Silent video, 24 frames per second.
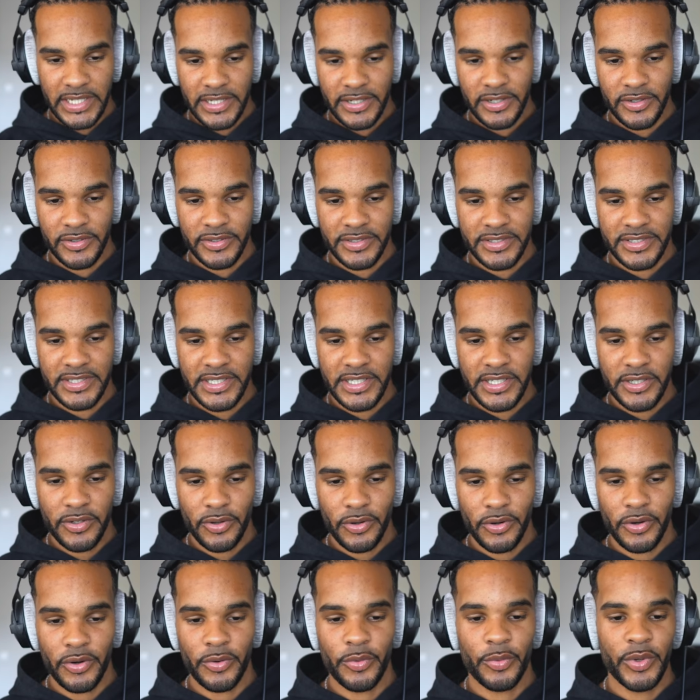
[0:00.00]
click on C
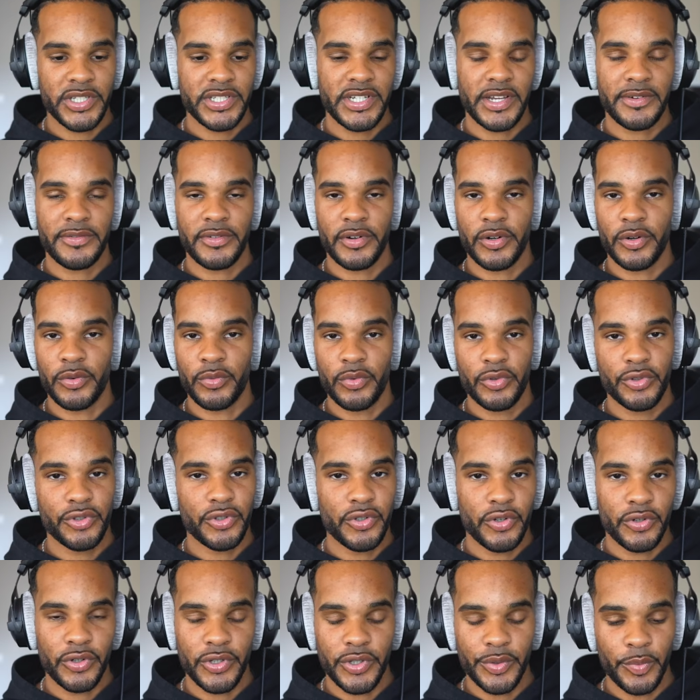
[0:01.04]
or whichever root
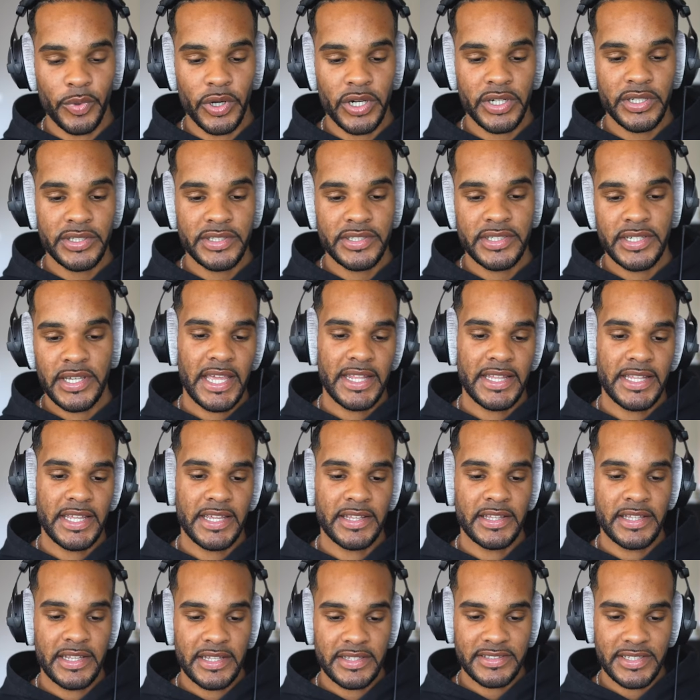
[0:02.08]
note you want, and
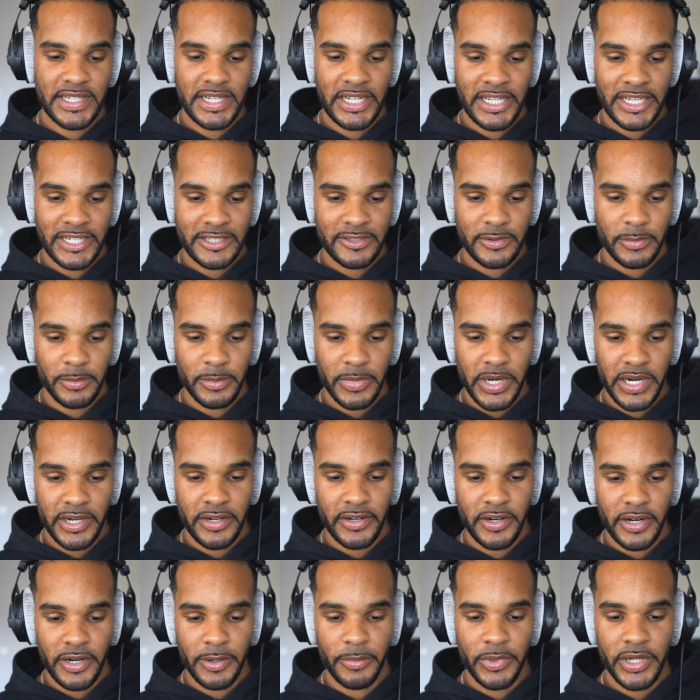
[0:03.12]
then select minor
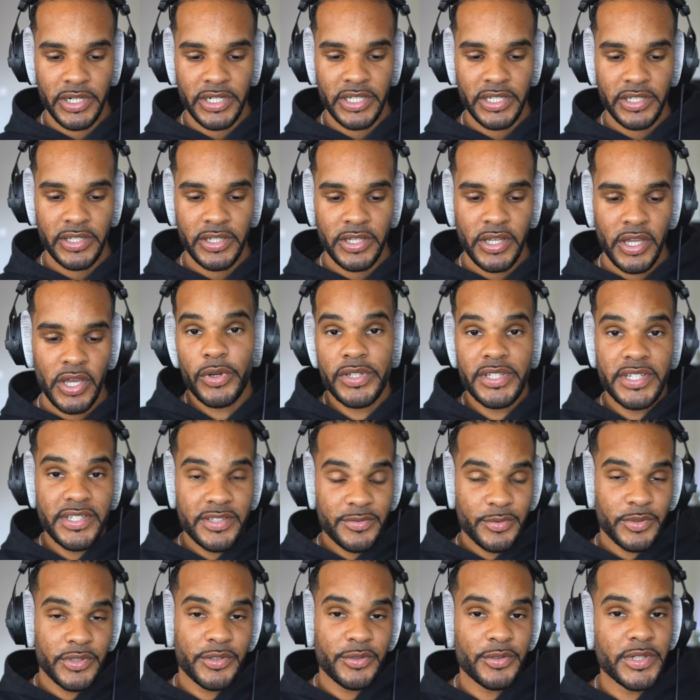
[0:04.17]
harmonic. What this
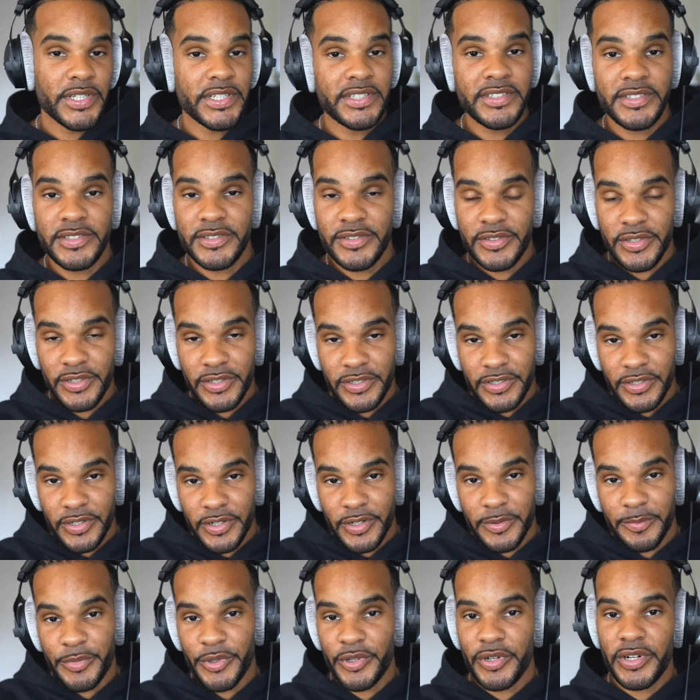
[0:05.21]
will do is turn your
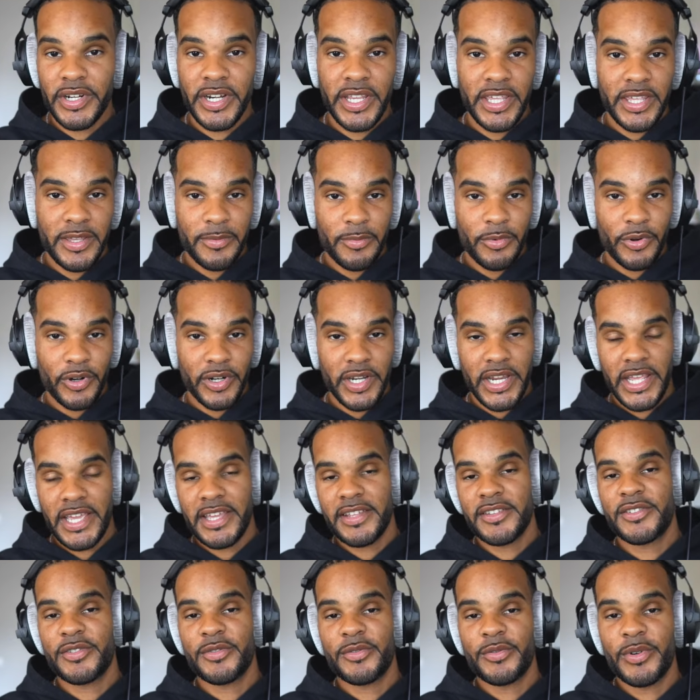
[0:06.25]
computer keyboard
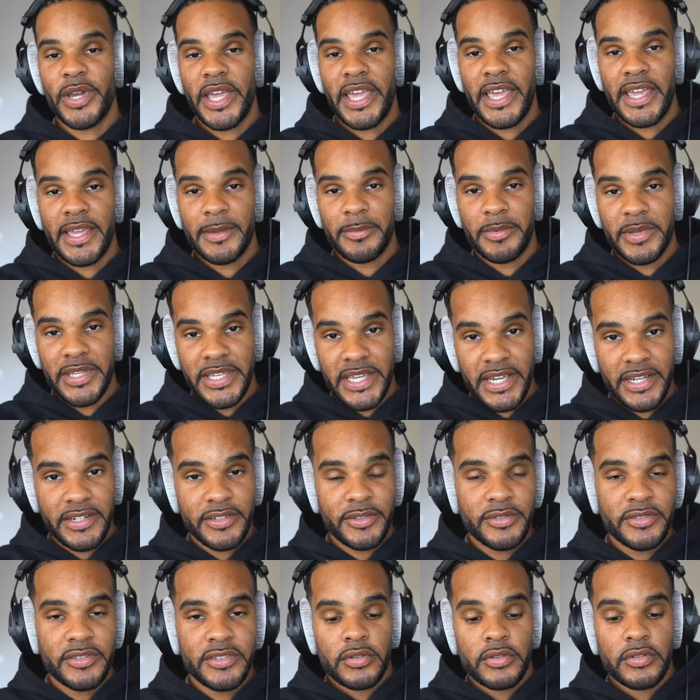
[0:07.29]
into a
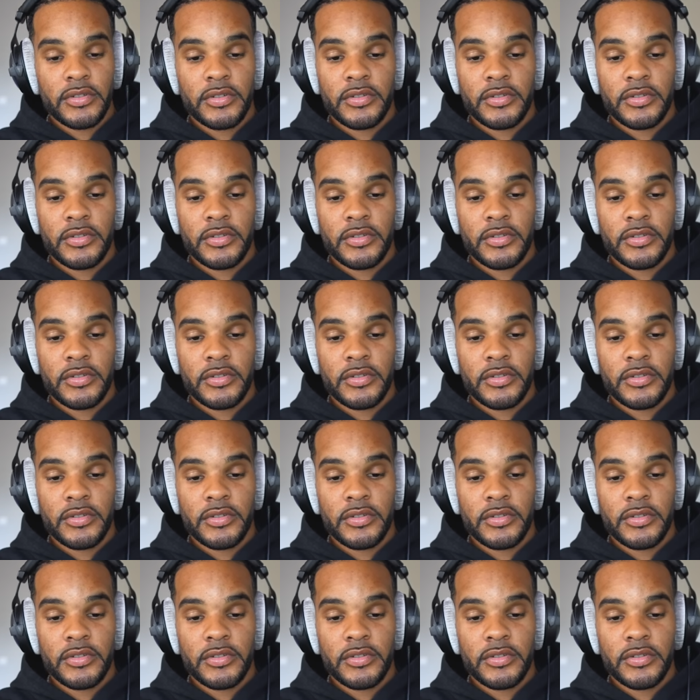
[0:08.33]
piano.